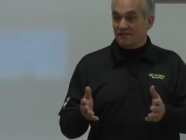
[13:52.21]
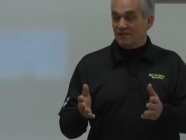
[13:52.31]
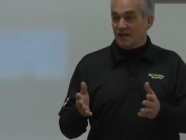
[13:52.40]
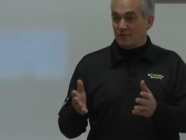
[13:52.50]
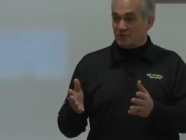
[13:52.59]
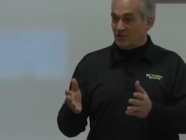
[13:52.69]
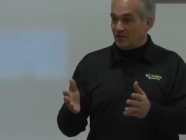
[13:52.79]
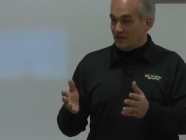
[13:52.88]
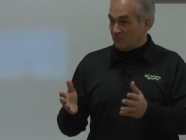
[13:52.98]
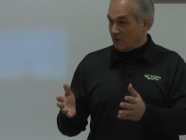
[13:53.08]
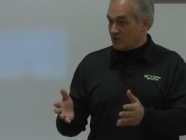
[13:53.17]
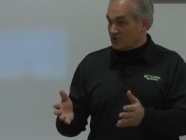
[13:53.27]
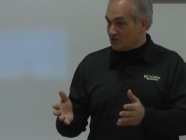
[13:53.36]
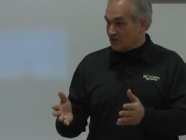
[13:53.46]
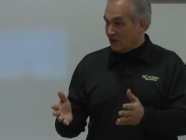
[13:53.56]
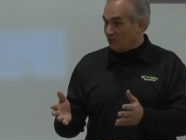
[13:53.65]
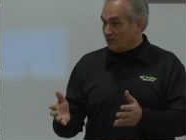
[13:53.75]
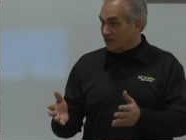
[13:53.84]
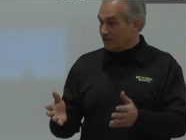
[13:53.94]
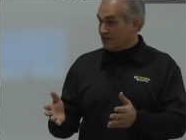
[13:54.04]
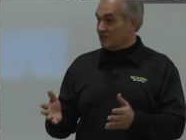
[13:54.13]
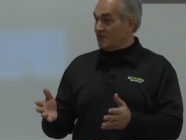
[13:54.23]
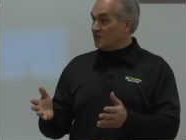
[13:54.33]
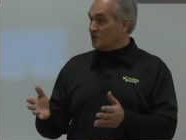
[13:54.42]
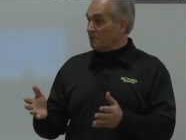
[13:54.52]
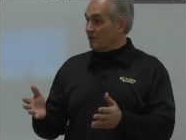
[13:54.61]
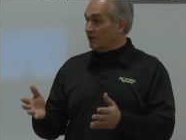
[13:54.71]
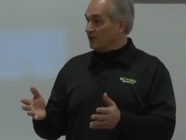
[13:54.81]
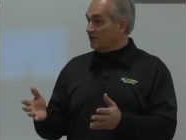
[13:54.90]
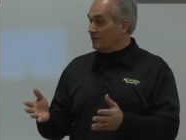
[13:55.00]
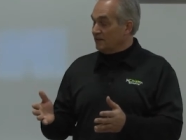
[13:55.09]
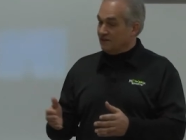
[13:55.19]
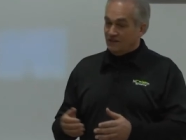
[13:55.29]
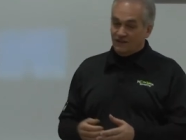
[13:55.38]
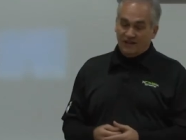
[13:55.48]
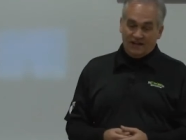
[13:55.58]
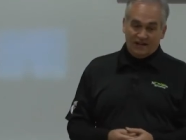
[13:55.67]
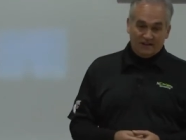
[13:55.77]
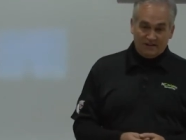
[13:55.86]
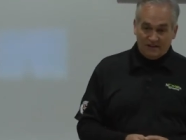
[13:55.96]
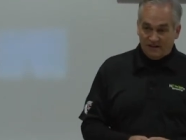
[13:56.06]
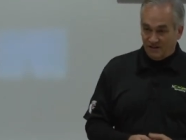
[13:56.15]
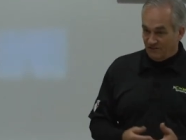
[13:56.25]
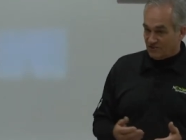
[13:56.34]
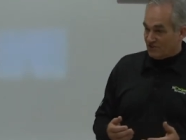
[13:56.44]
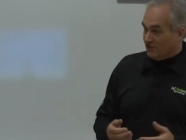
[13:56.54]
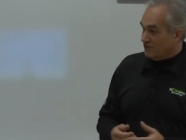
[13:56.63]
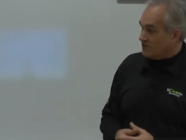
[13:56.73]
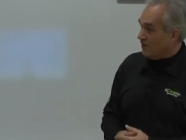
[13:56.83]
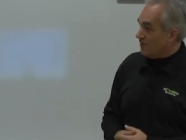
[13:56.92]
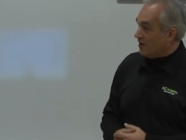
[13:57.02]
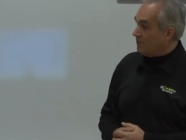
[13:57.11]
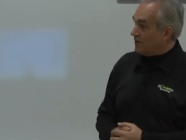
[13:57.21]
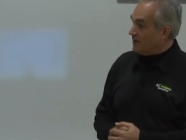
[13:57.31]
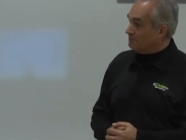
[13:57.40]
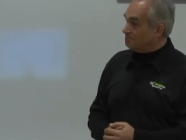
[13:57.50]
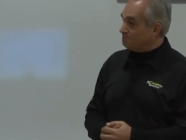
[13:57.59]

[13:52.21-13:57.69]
the opportunity to purchase the company and continue to build it, and uh, eventually to sell the company.